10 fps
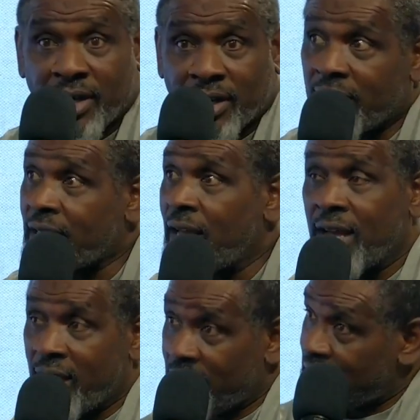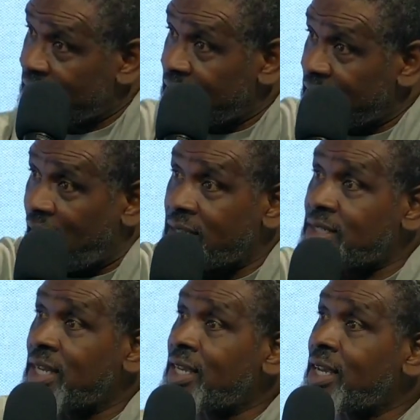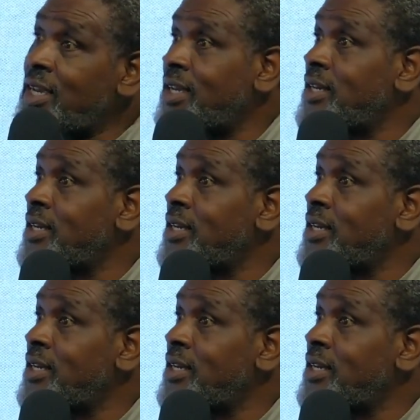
I I shake your hand.